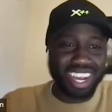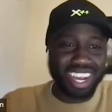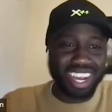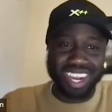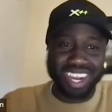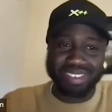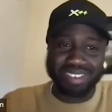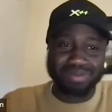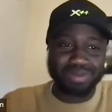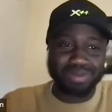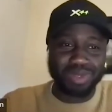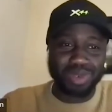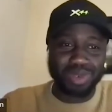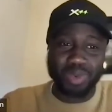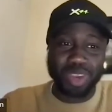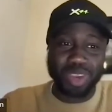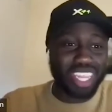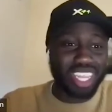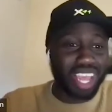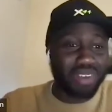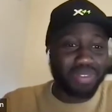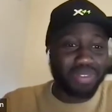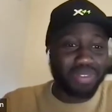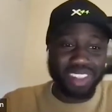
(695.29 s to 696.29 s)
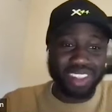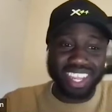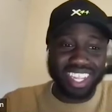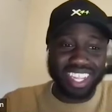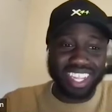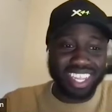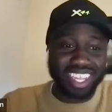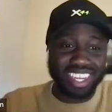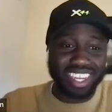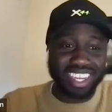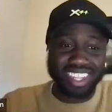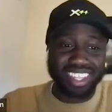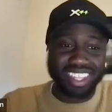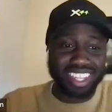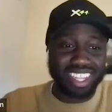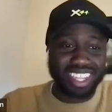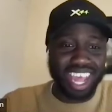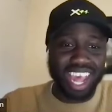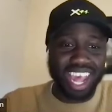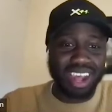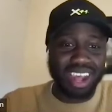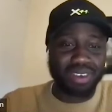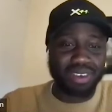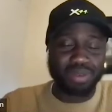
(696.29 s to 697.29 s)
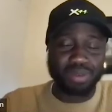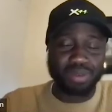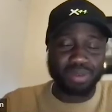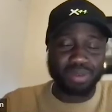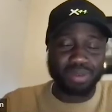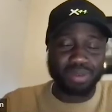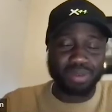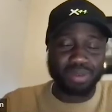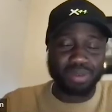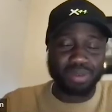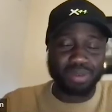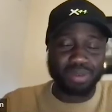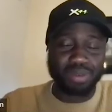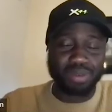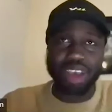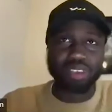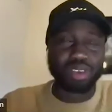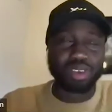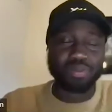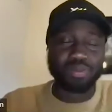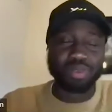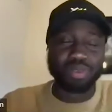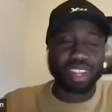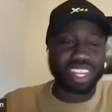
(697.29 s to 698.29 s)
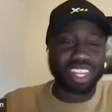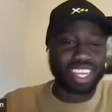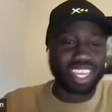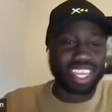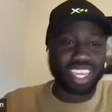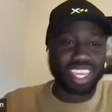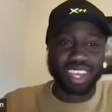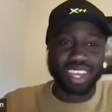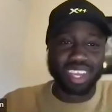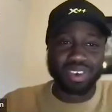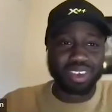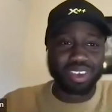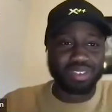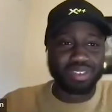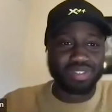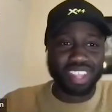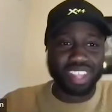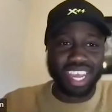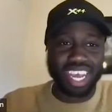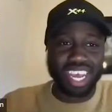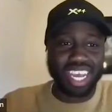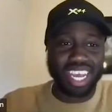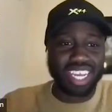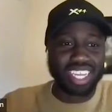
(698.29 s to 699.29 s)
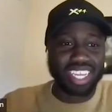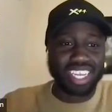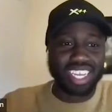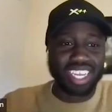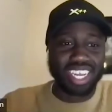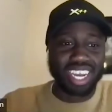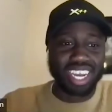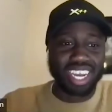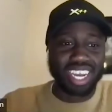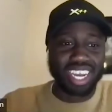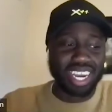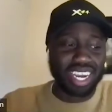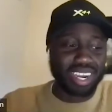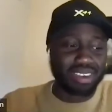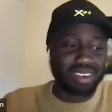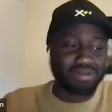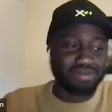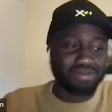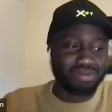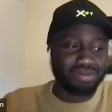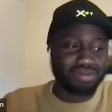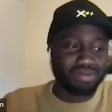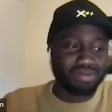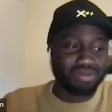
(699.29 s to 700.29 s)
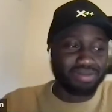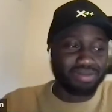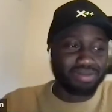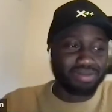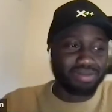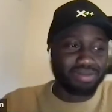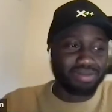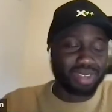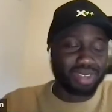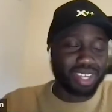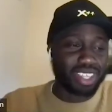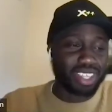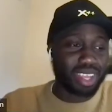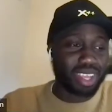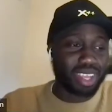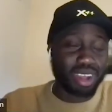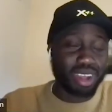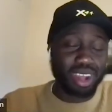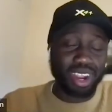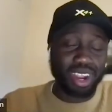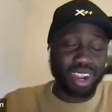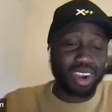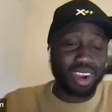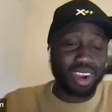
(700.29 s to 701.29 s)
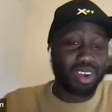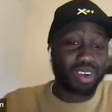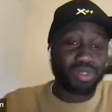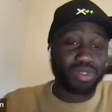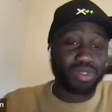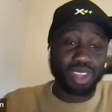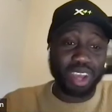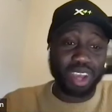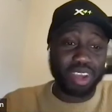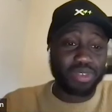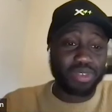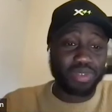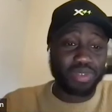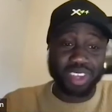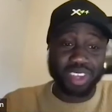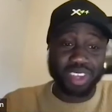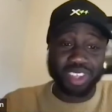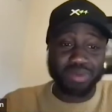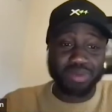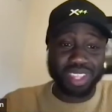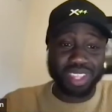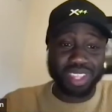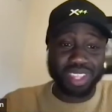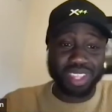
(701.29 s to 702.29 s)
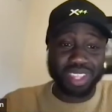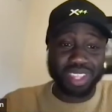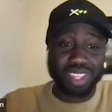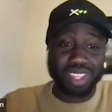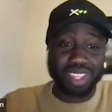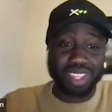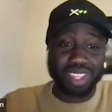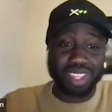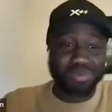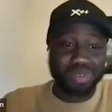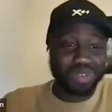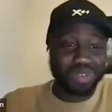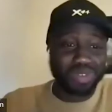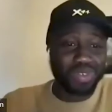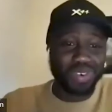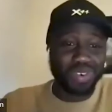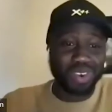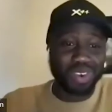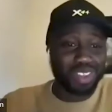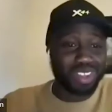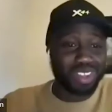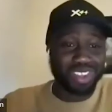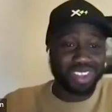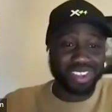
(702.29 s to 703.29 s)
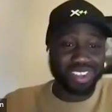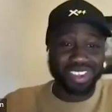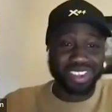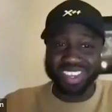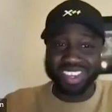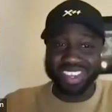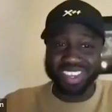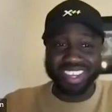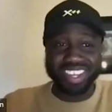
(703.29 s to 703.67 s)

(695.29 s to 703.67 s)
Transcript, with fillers: Um, we definitely didn't. I was I was completely guilty of that. Um, because a lot of times things have been done before you.